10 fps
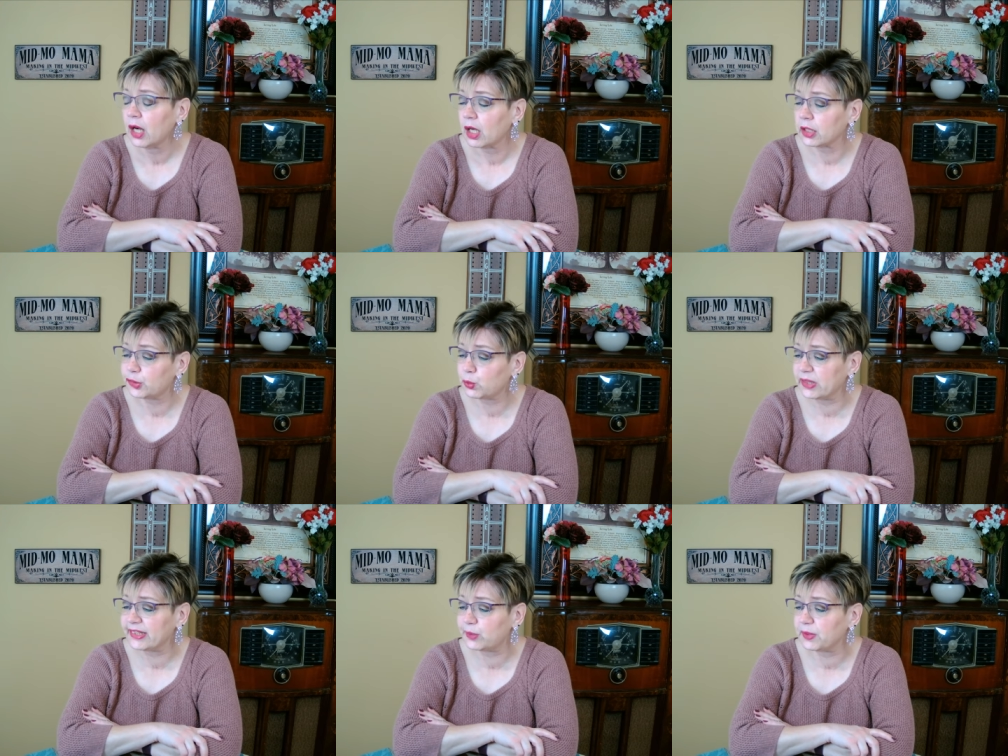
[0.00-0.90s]
Our
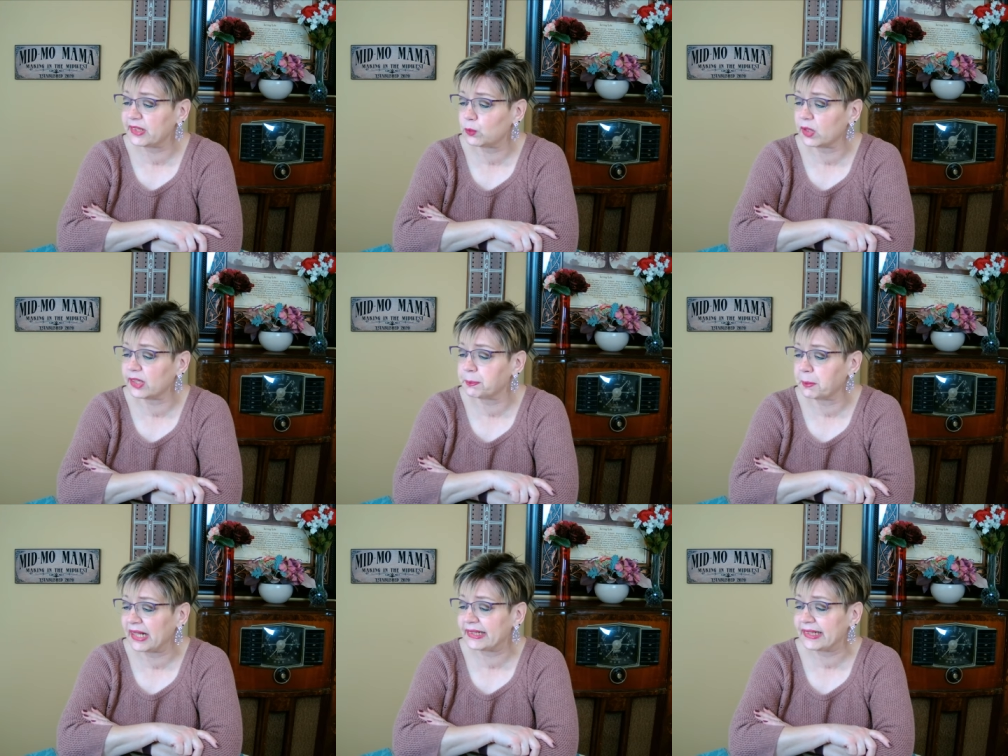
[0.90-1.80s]
2021
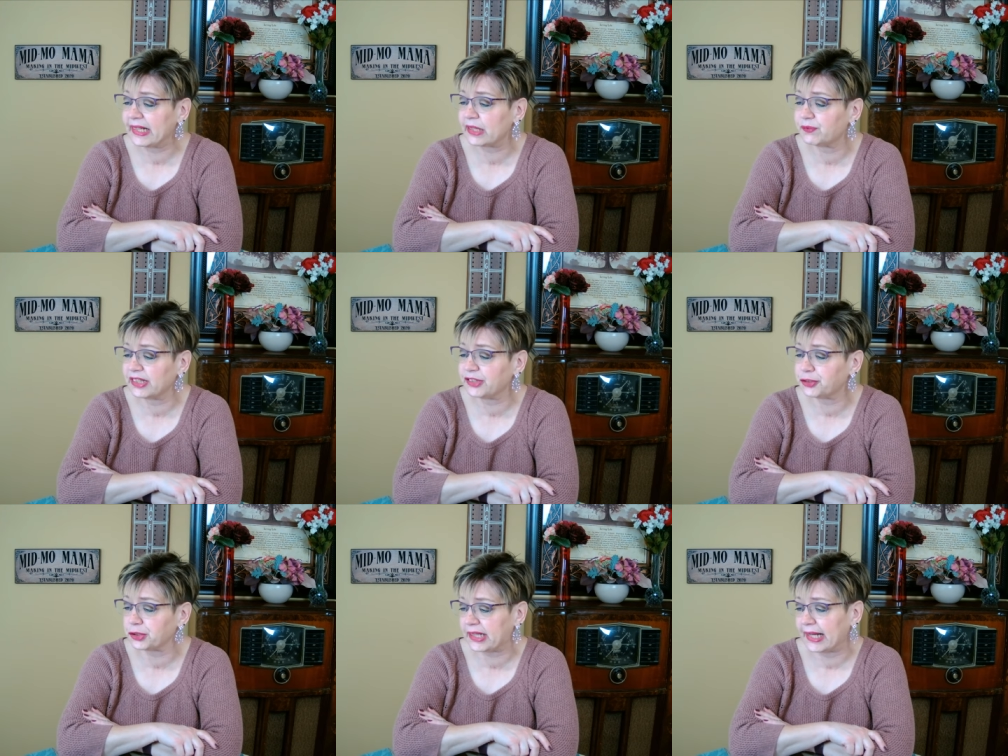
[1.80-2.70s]
Mighty
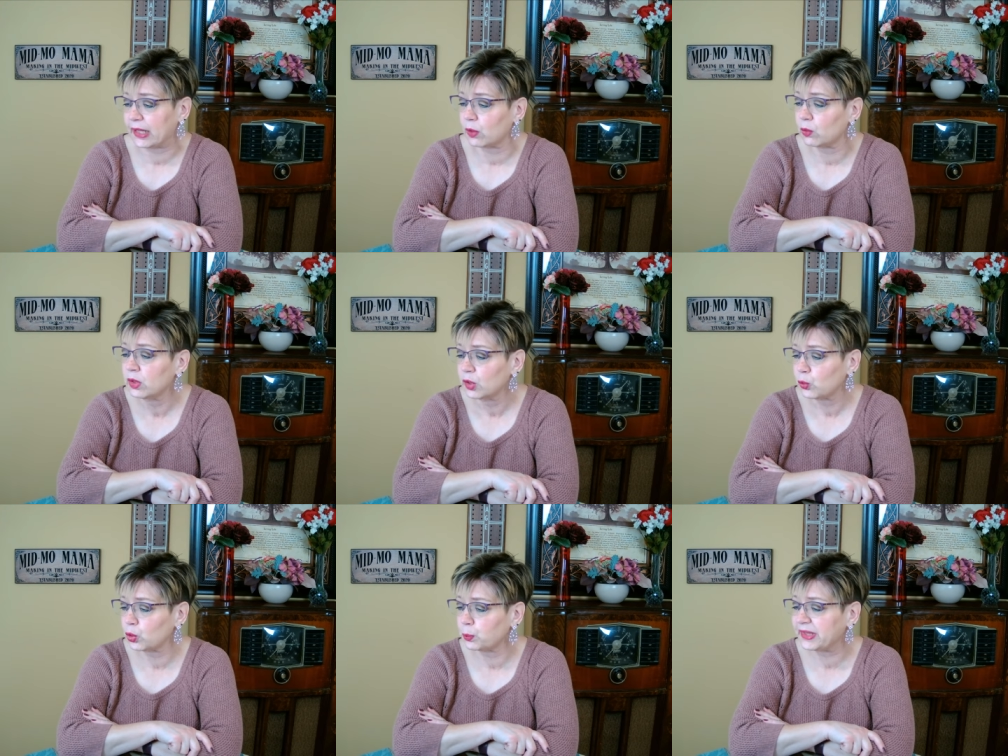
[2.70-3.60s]
Adventure Cow
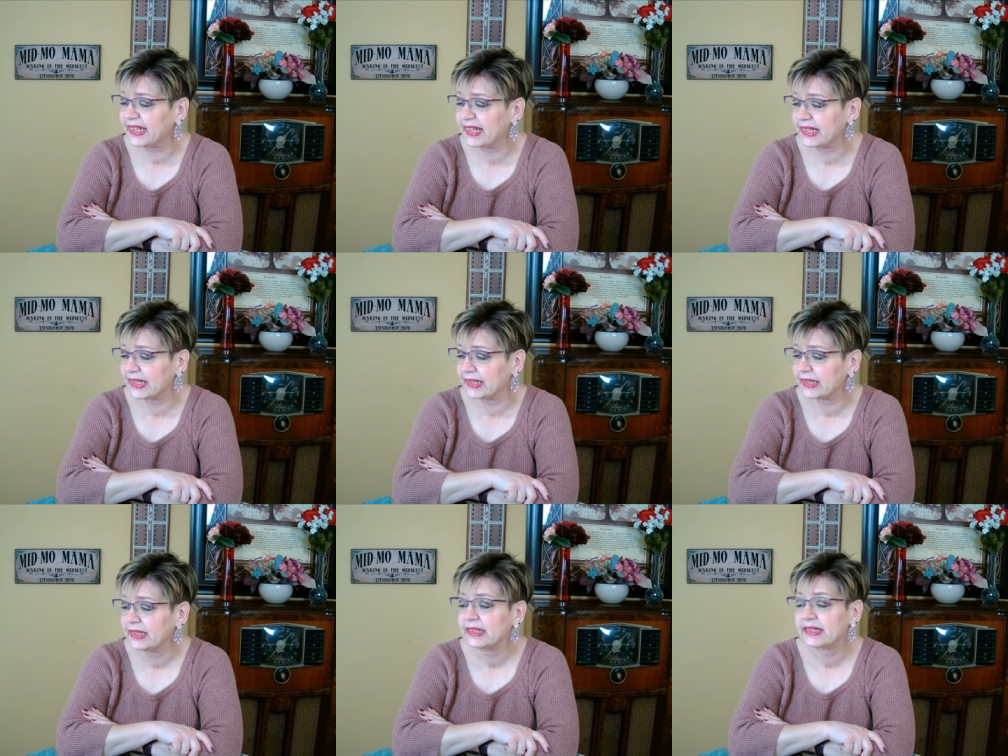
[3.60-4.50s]
will
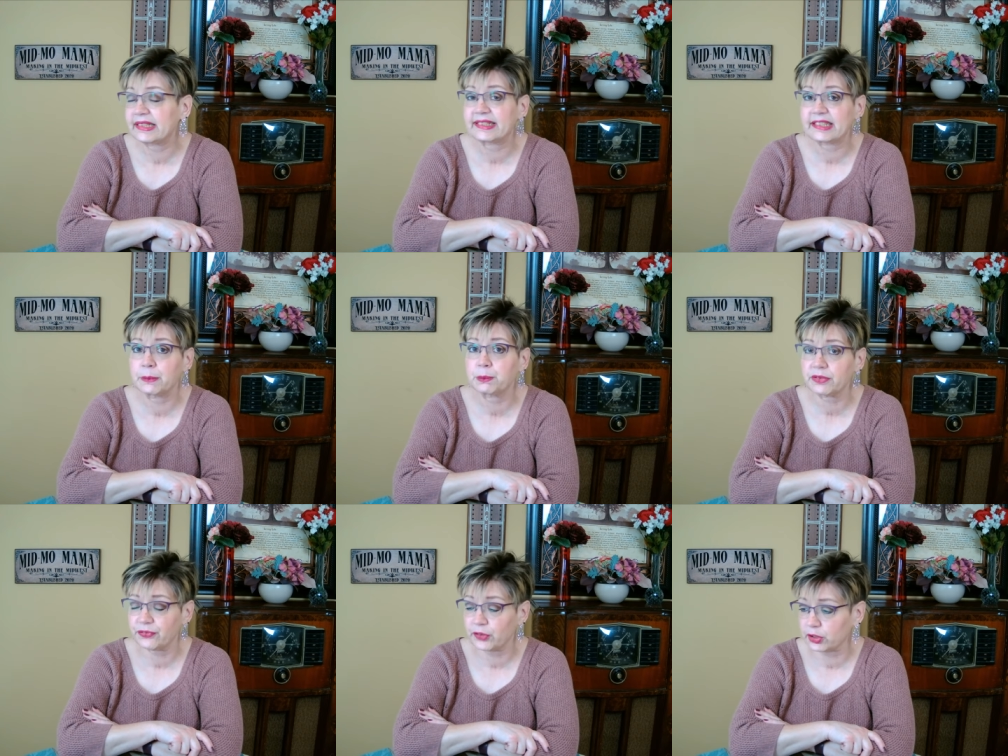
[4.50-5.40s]
begin December
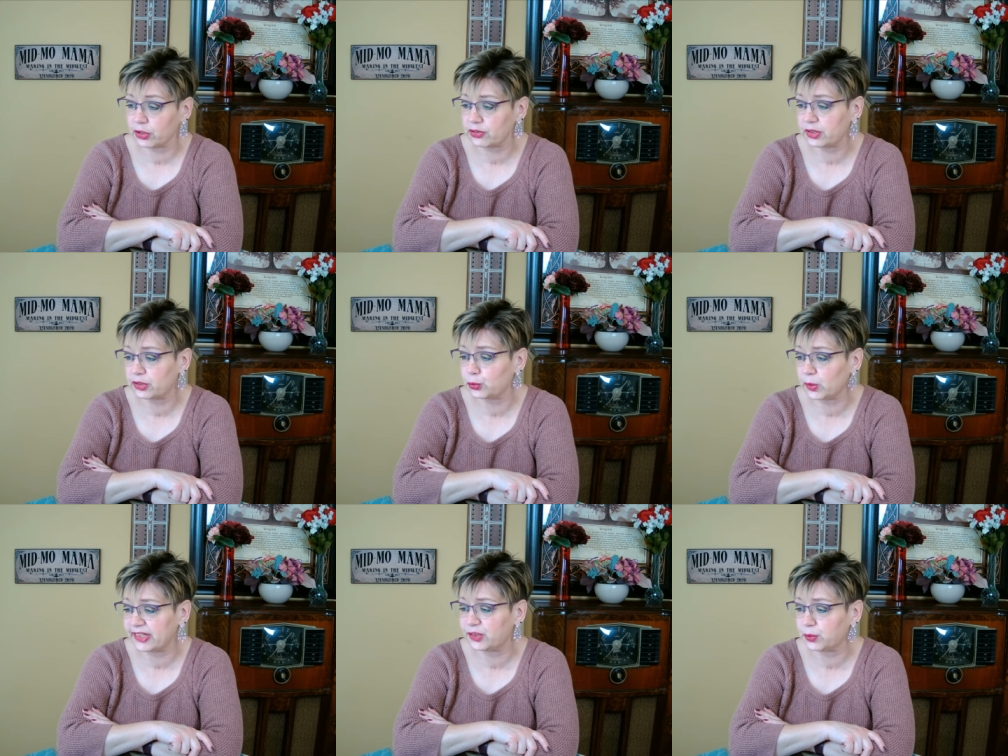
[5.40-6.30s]
1st,
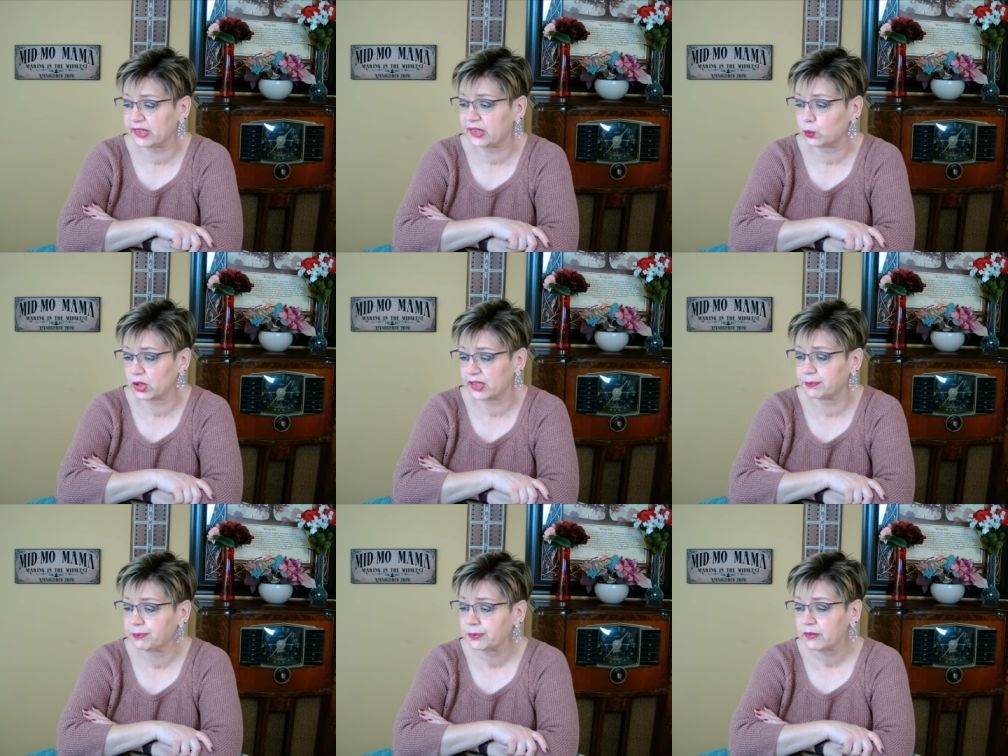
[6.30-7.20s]
2021,
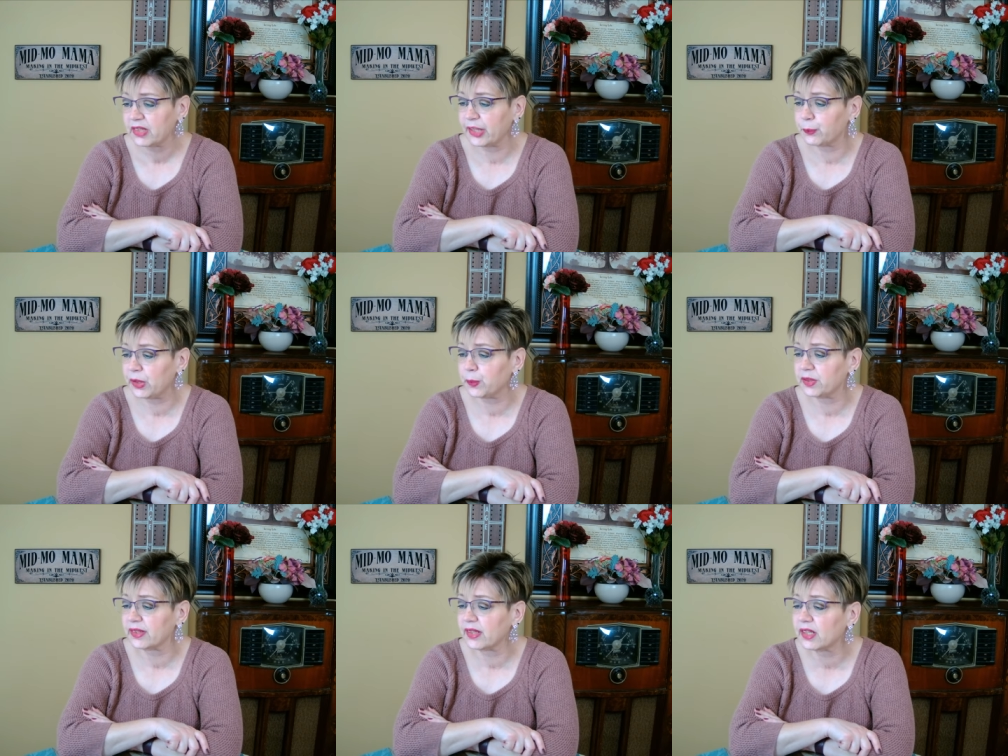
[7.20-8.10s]
and we
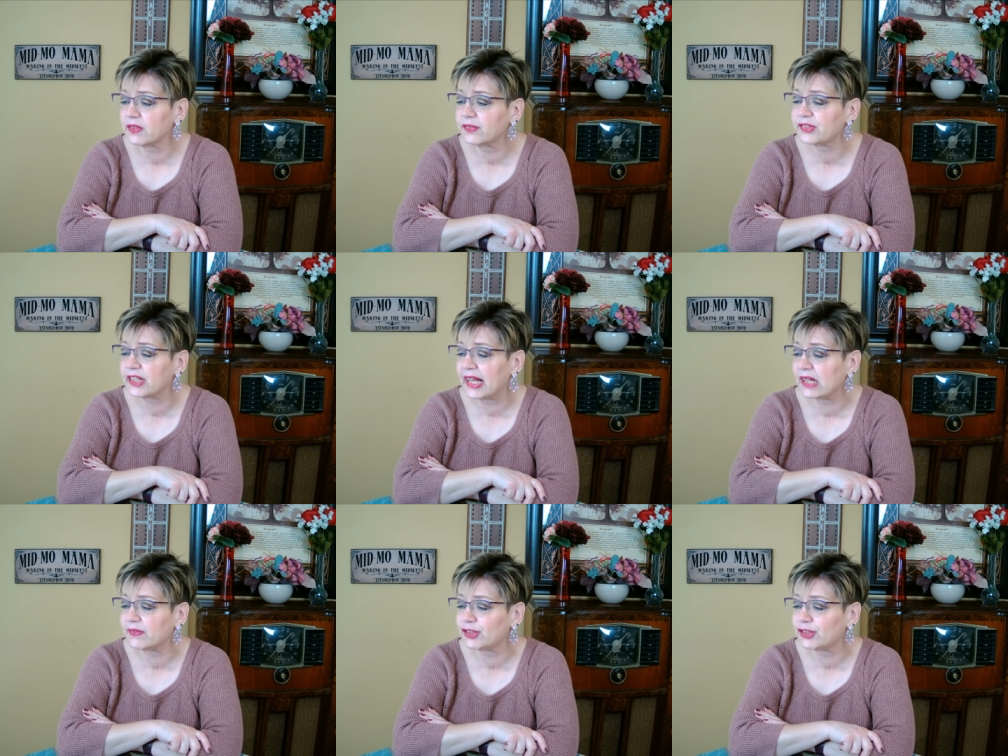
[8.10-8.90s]
would love to have